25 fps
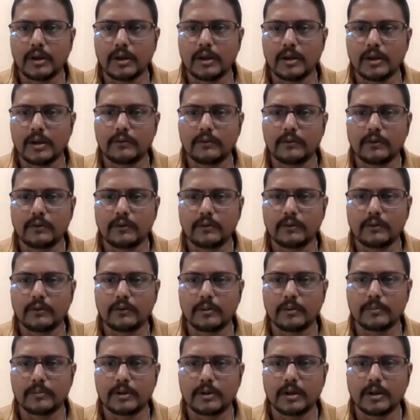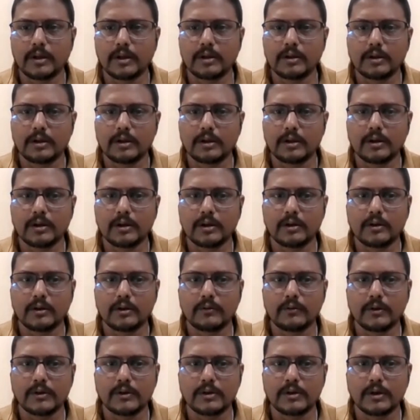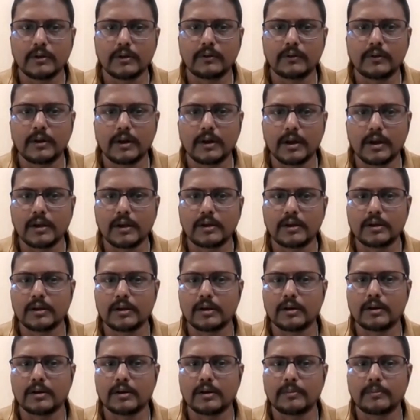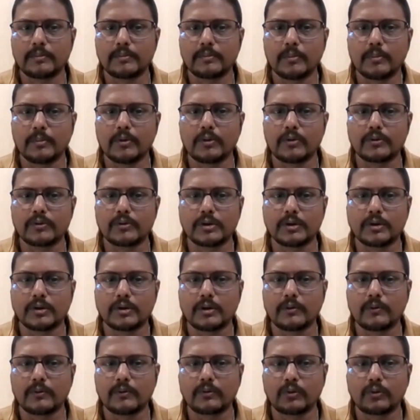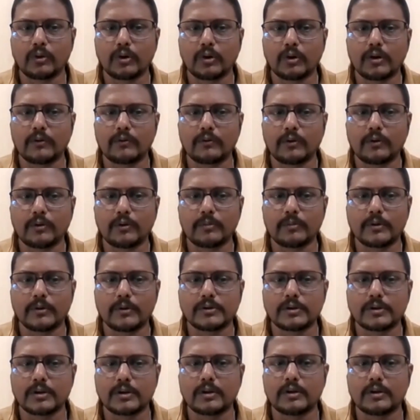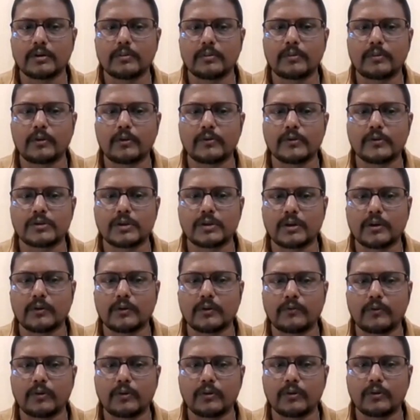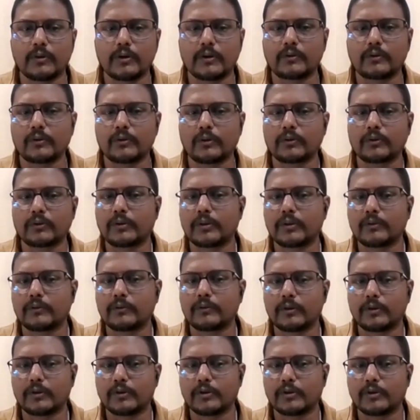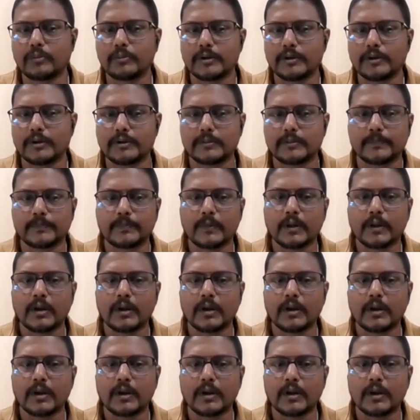is something which is like promotion of soil formation, provision of food resources for human,